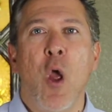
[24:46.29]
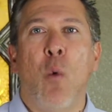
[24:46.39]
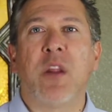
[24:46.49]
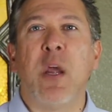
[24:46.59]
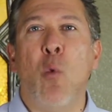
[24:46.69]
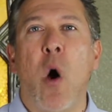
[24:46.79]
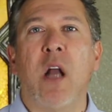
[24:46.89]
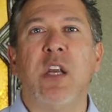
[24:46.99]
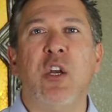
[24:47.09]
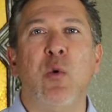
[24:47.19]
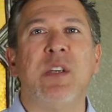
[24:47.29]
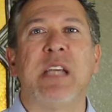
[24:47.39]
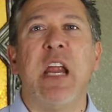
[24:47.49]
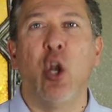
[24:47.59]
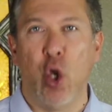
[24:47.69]
What they want to do is
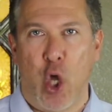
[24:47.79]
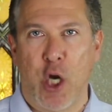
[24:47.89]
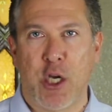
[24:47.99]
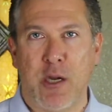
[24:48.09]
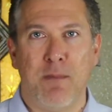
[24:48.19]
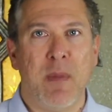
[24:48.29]
say, look,